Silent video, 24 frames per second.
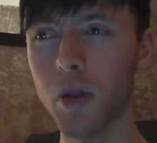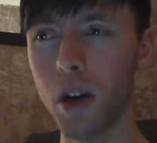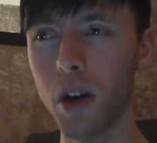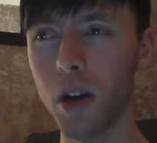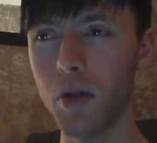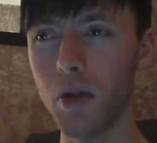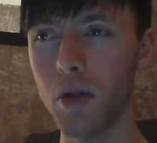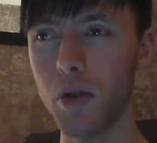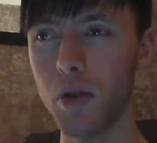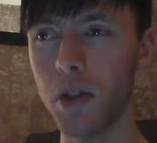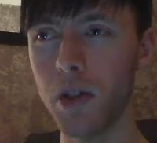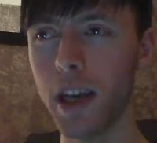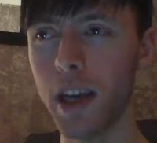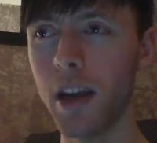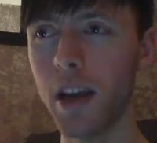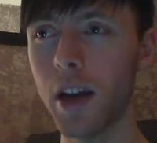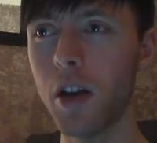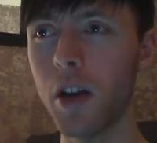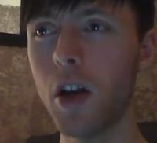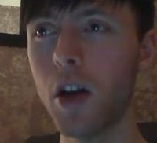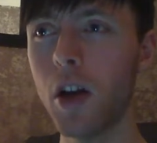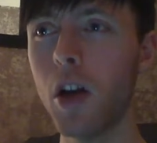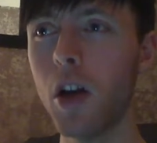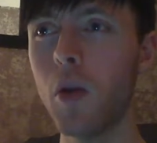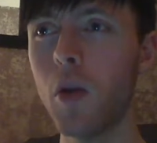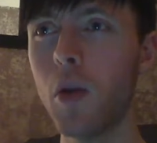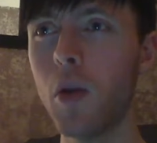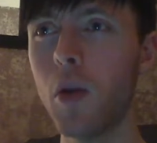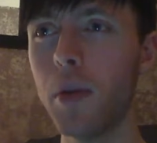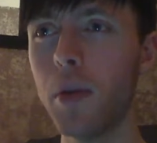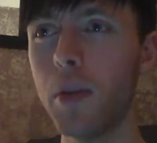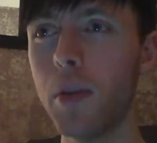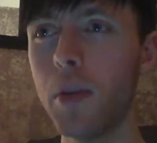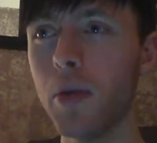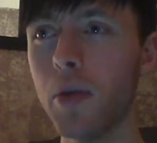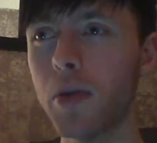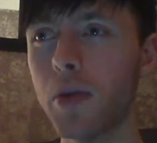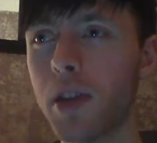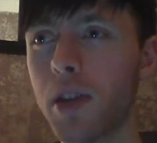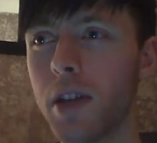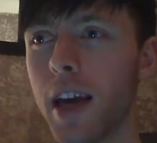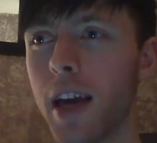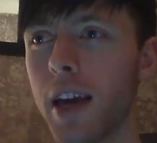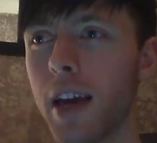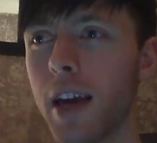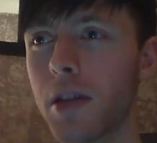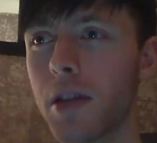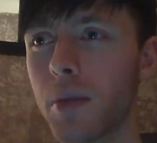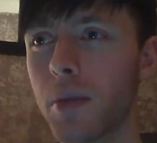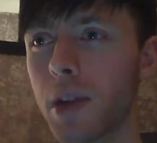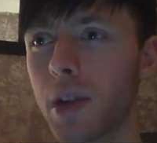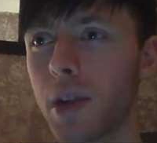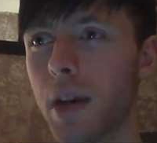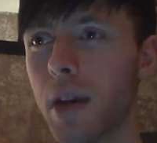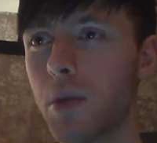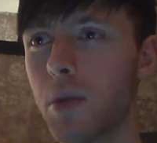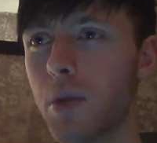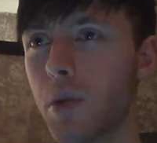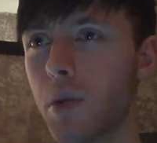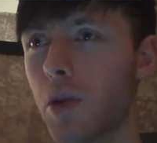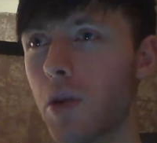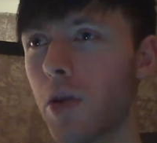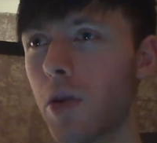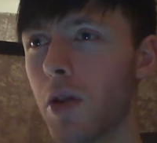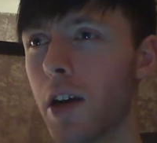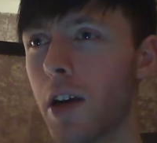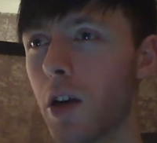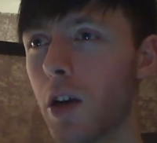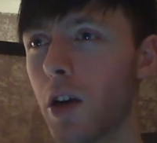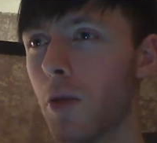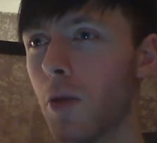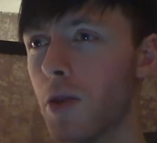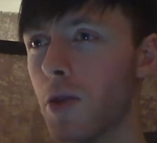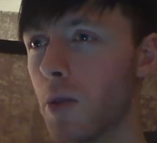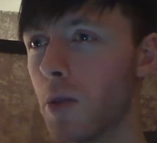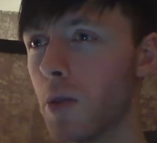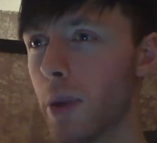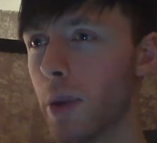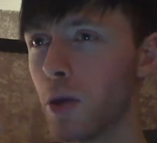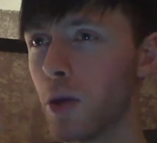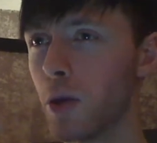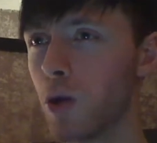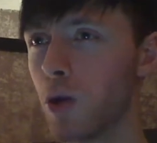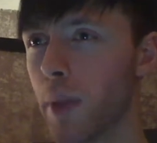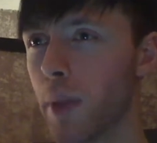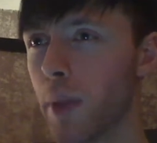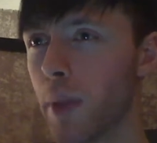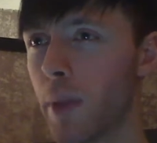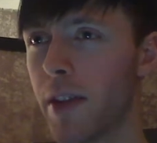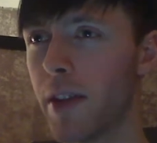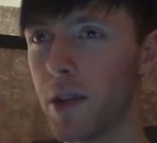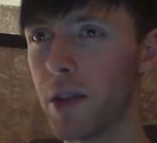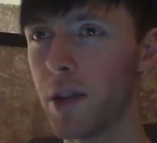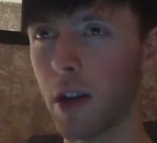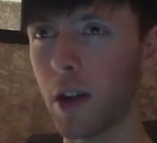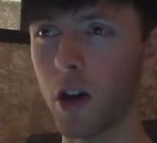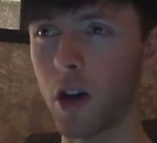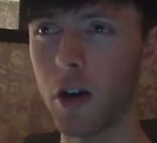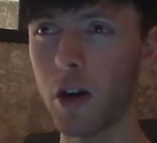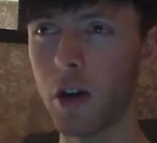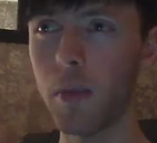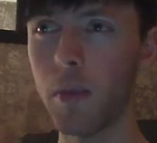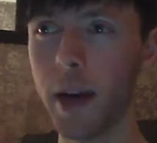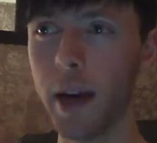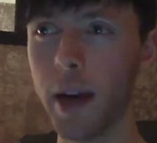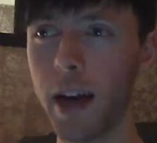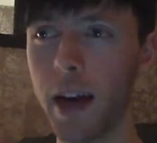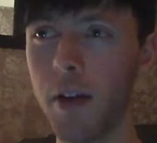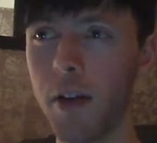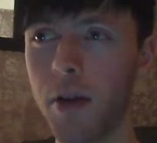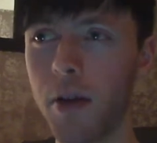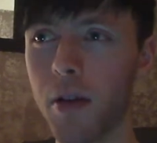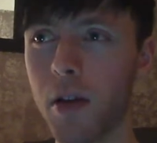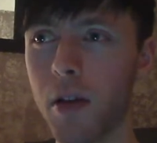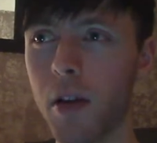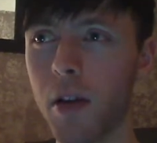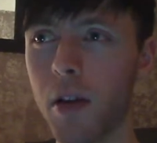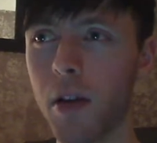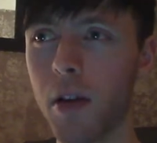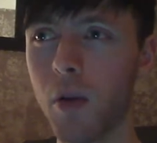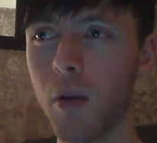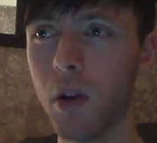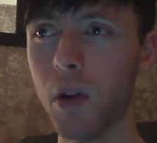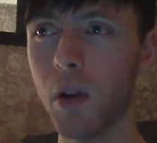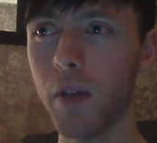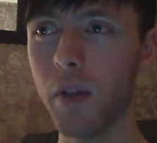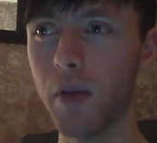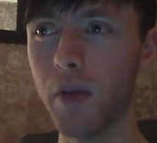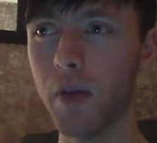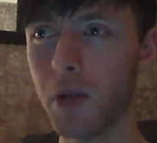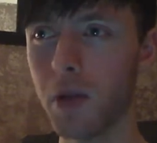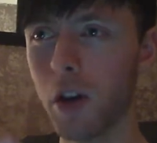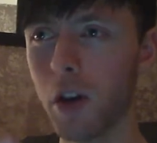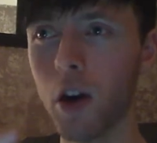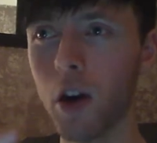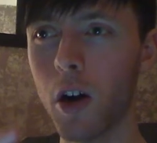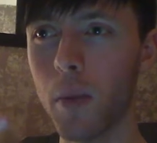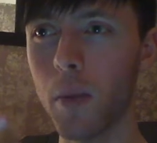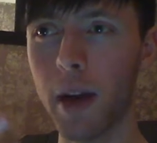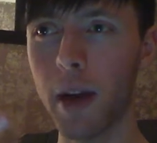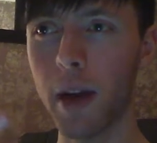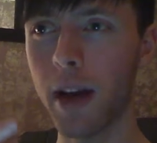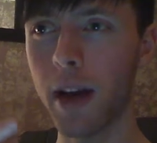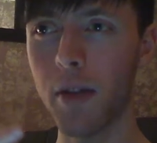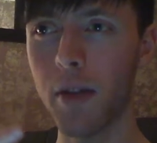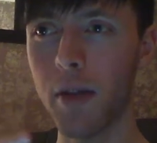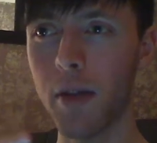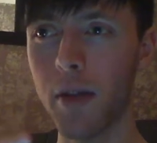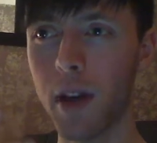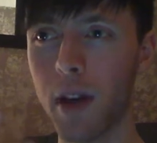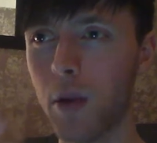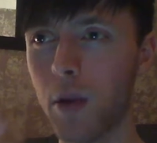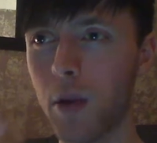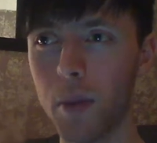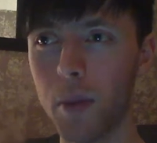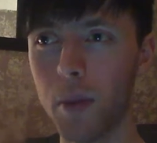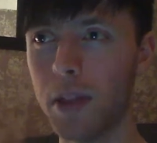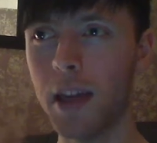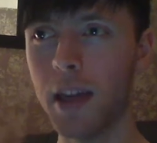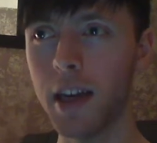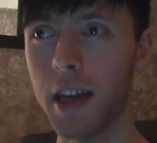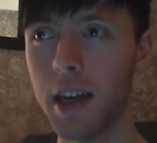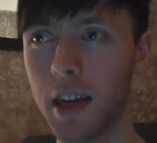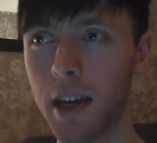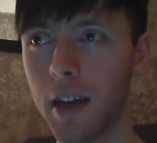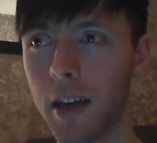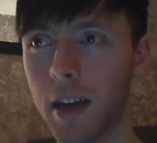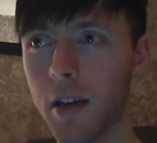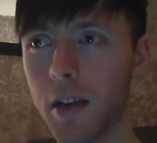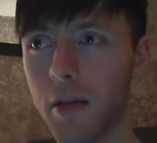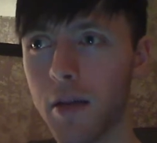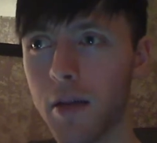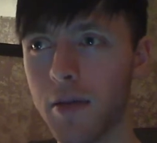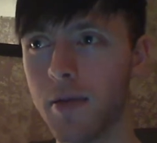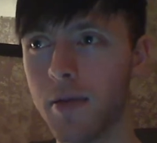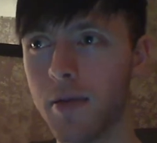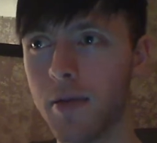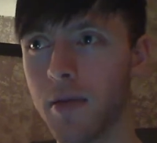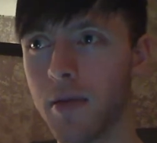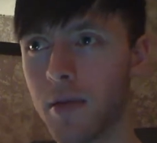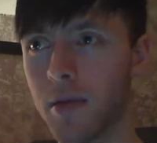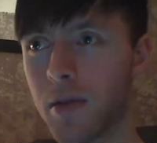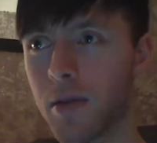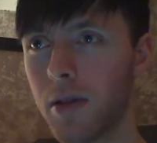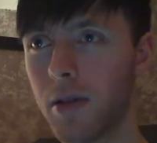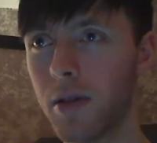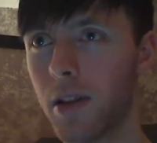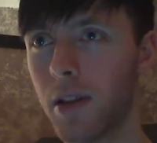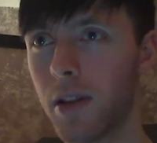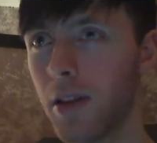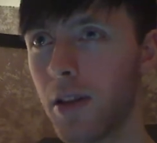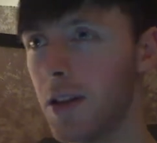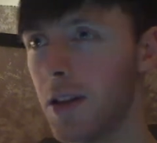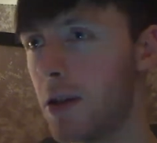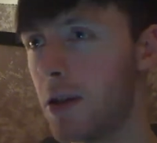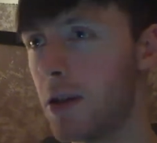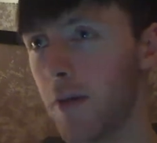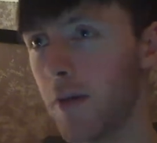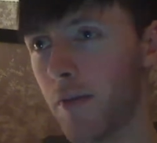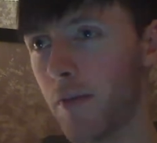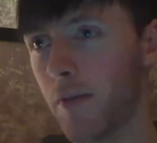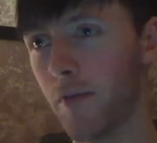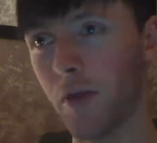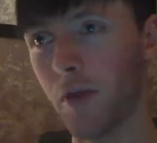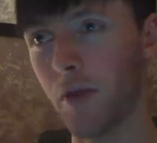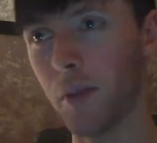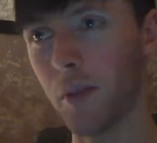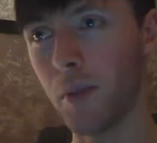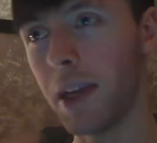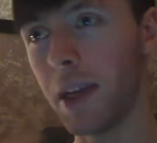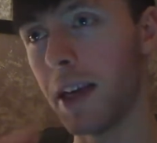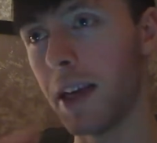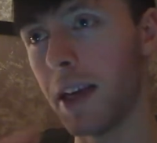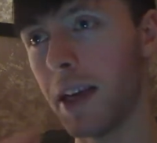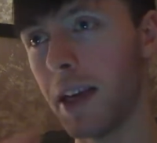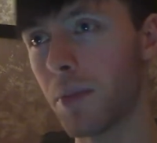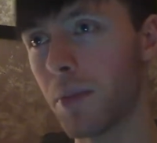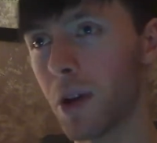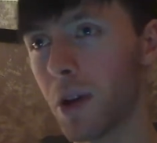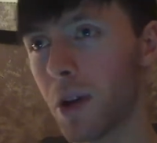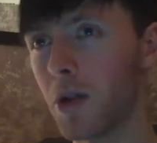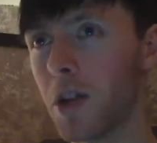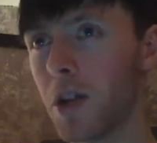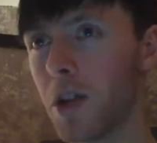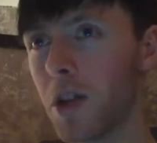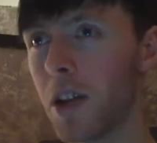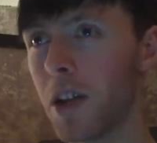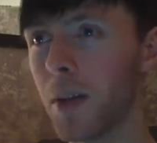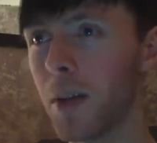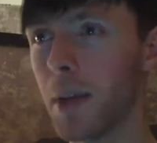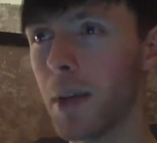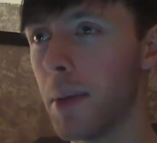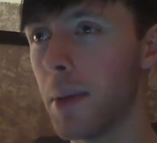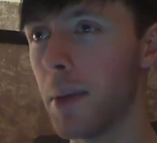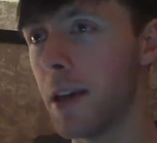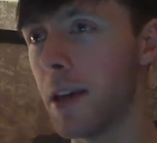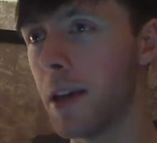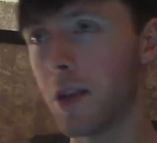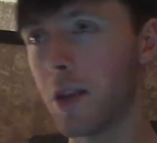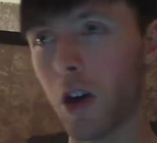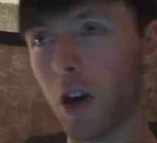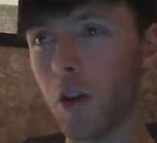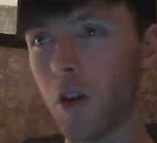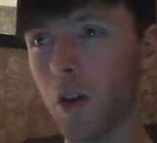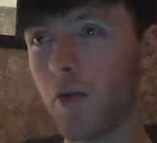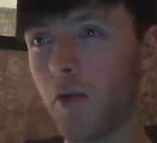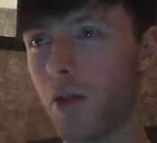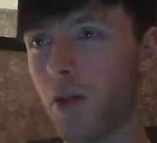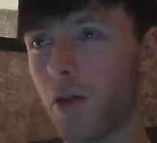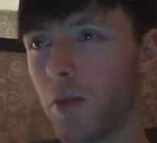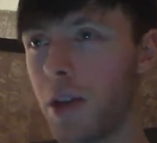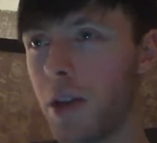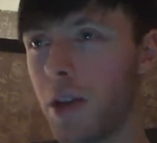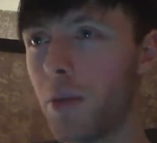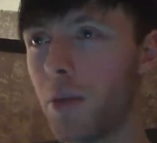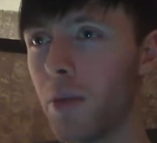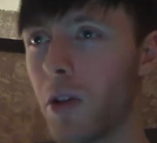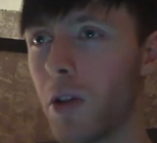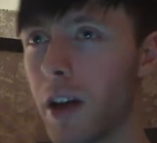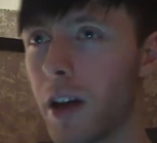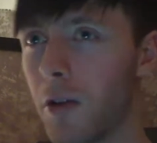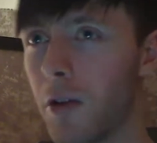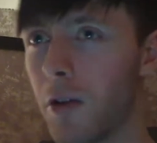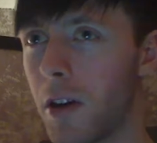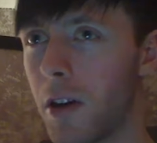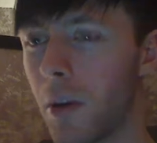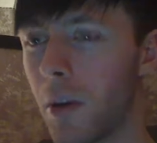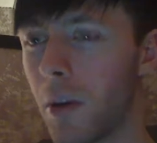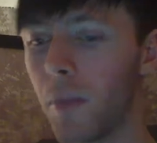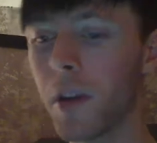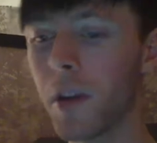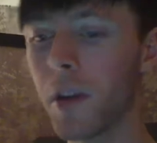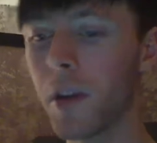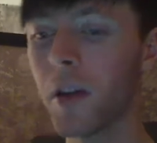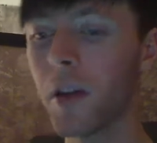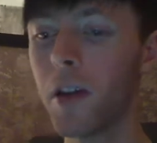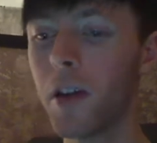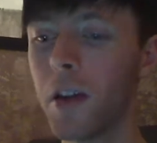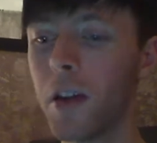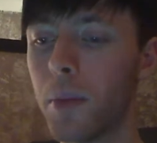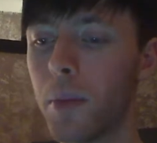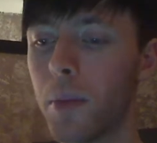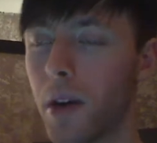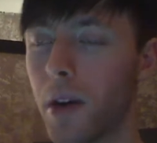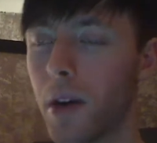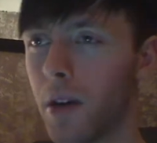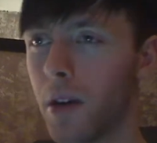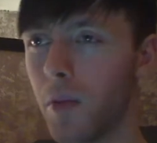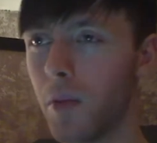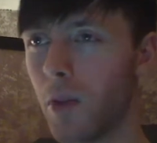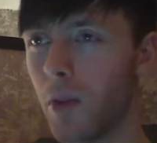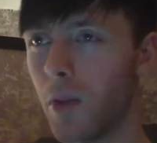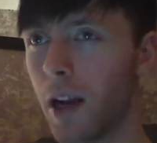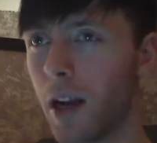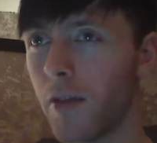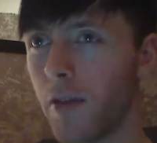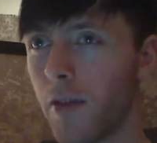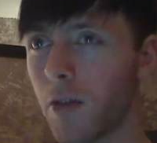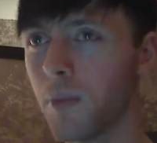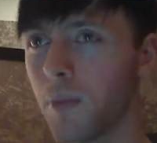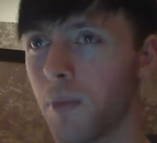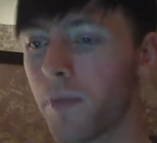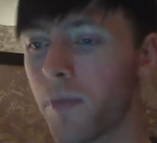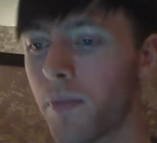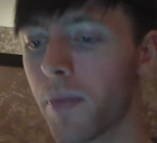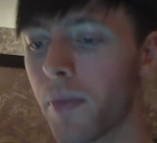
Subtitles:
understand what people say sometimes when they're like, oh, the spiritual path is the hard path. Well, if it was the hard path, I wouldn't be taking it. At least for me personally. Maybe it's hard for other people. I don't know. But whatever.